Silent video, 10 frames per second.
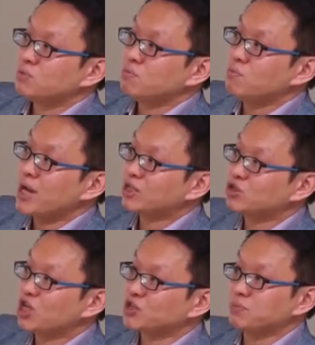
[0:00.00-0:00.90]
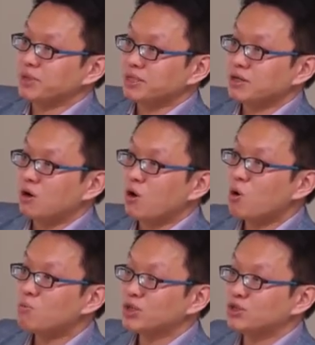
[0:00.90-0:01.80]
make a judgment
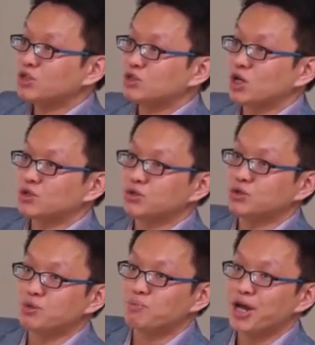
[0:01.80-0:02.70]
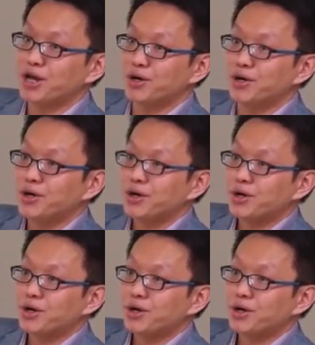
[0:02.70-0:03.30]
or machine start to repair